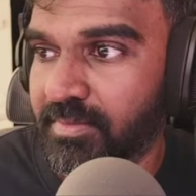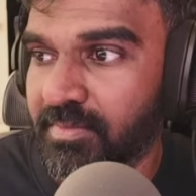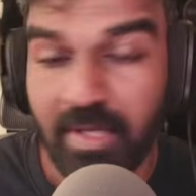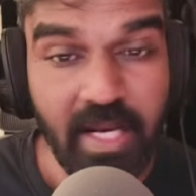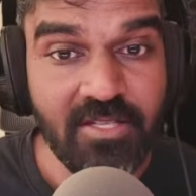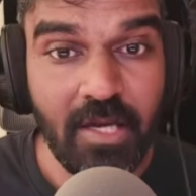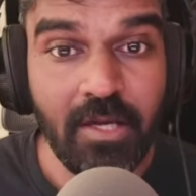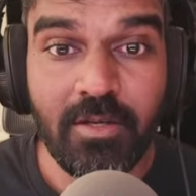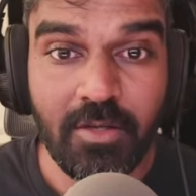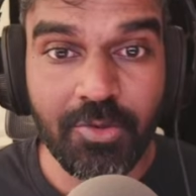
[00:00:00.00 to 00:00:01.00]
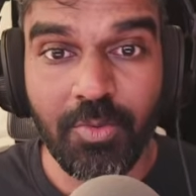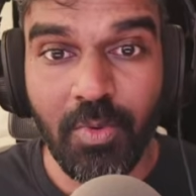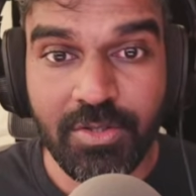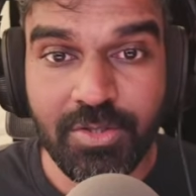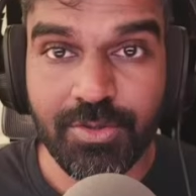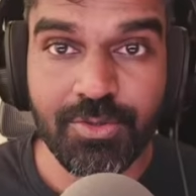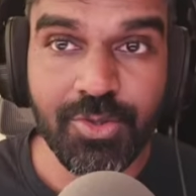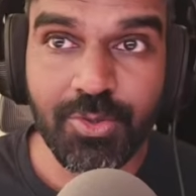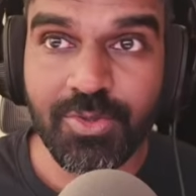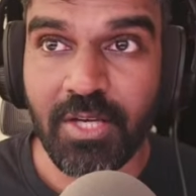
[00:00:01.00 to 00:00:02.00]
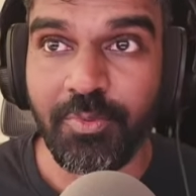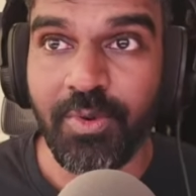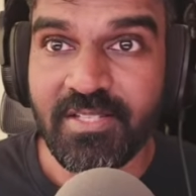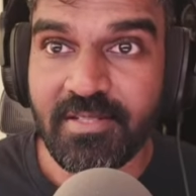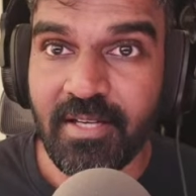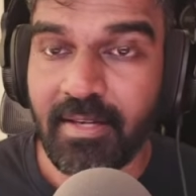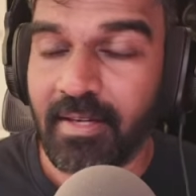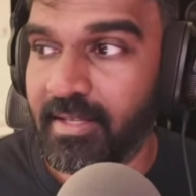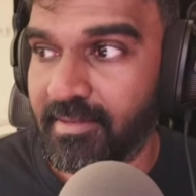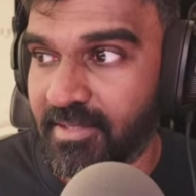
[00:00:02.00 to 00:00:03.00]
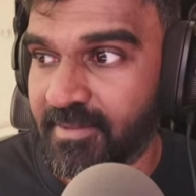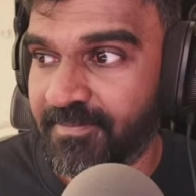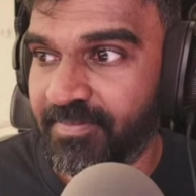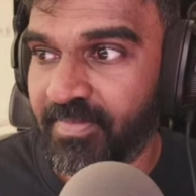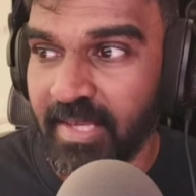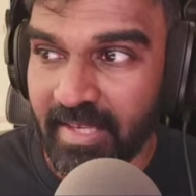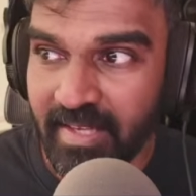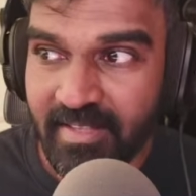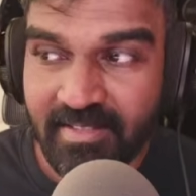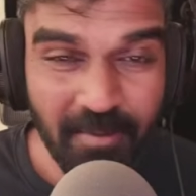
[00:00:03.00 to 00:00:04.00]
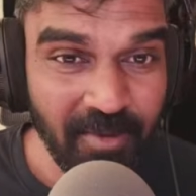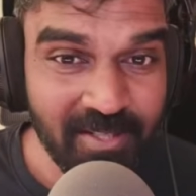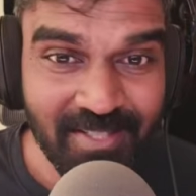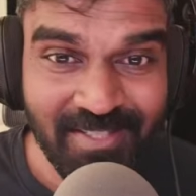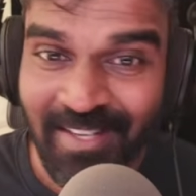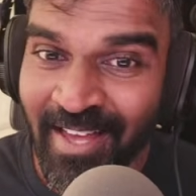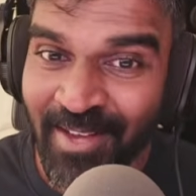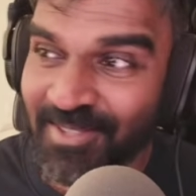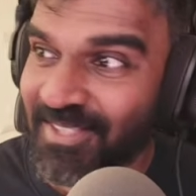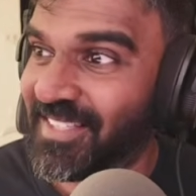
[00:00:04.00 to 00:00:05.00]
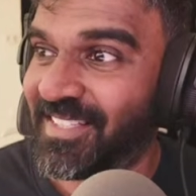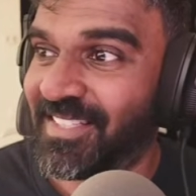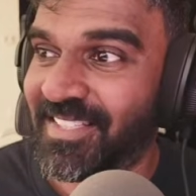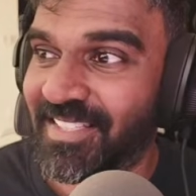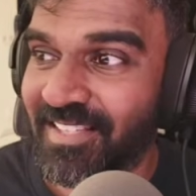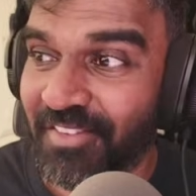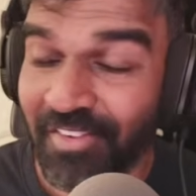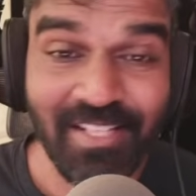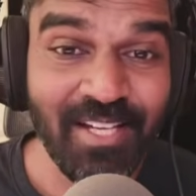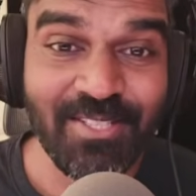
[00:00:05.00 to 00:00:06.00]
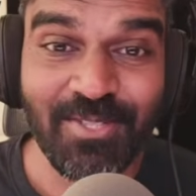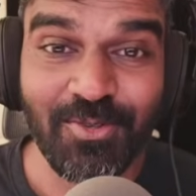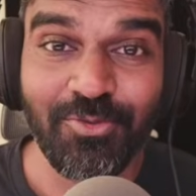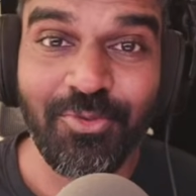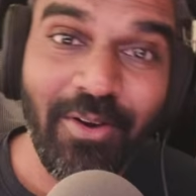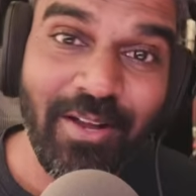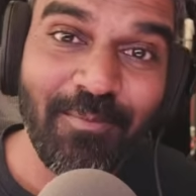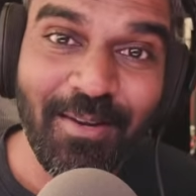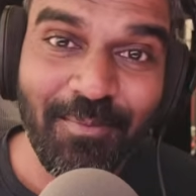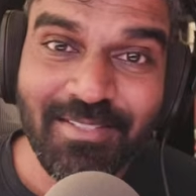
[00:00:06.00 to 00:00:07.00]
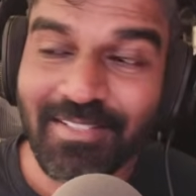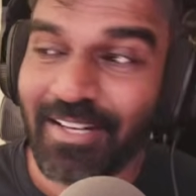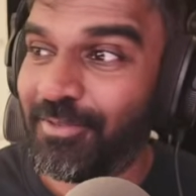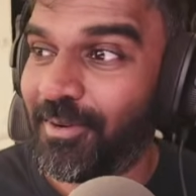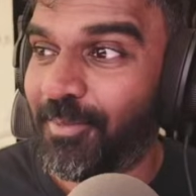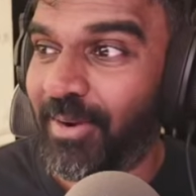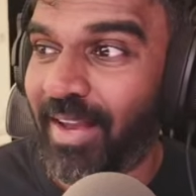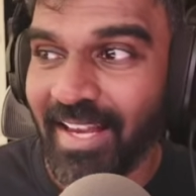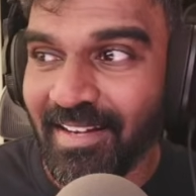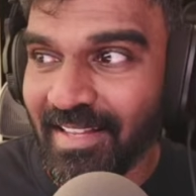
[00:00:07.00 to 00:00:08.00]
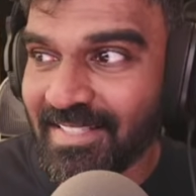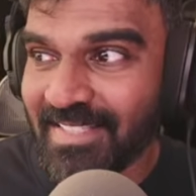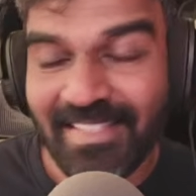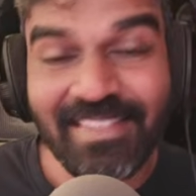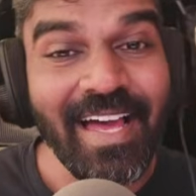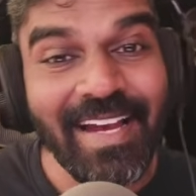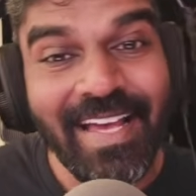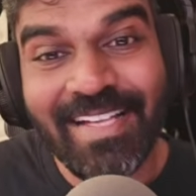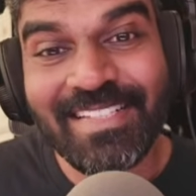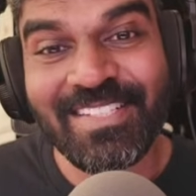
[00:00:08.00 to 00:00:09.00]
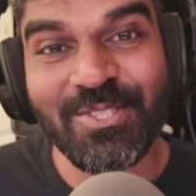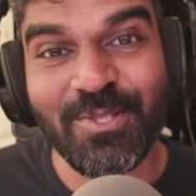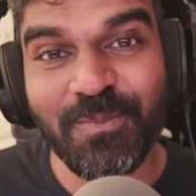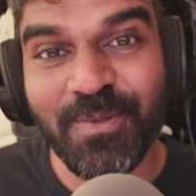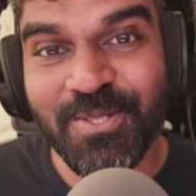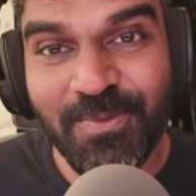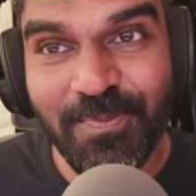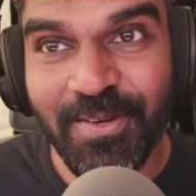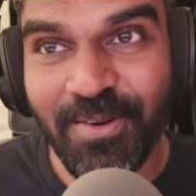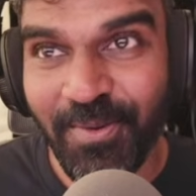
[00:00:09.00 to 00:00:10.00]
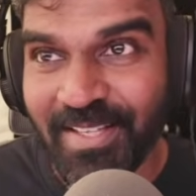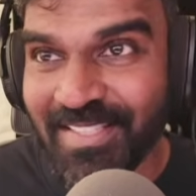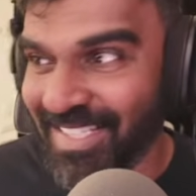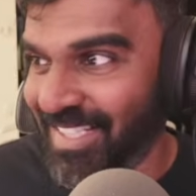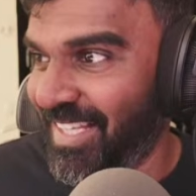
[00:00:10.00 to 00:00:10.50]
let's say you want to choose a versatile lens. Sigma just announced this 17 to 40mm f1.8 lens. That is super crazy.